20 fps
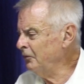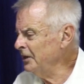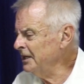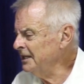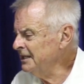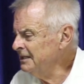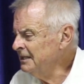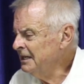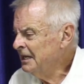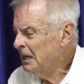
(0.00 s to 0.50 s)

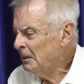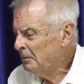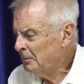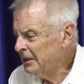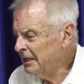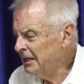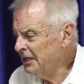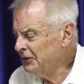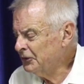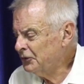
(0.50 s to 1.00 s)
we can
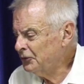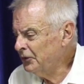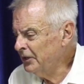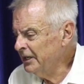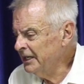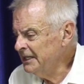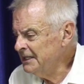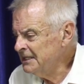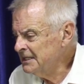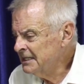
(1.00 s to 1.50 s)
plant
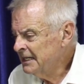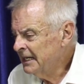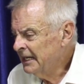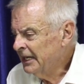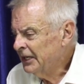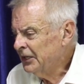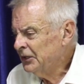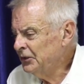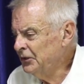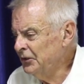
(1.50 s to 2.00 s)
trees
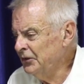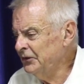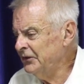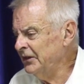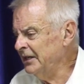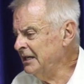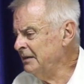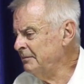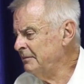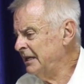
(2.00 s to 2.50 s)

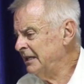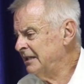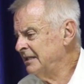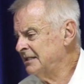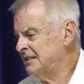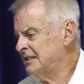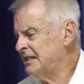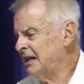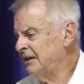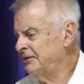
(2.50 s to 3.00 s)
using the
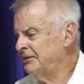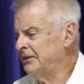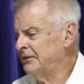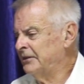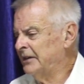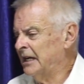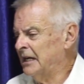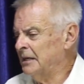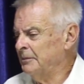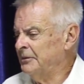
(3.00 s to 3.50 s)
methods that I've
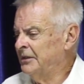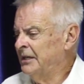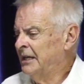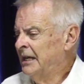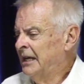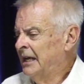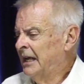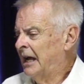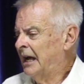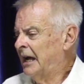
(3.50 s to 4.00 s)
developed,
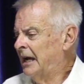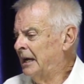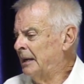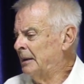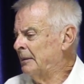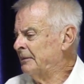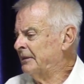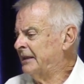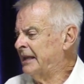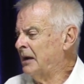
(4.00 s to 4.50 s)

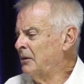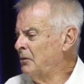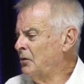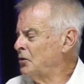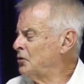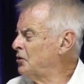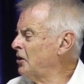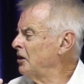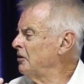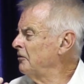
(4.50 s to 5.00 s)
they
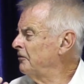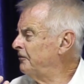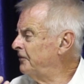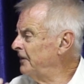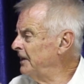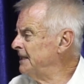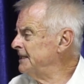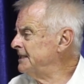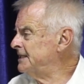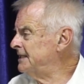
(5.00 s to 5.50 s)
will grow
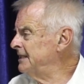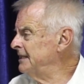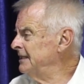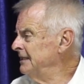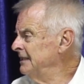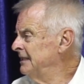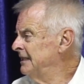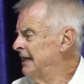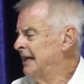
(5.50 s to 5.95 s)
faster,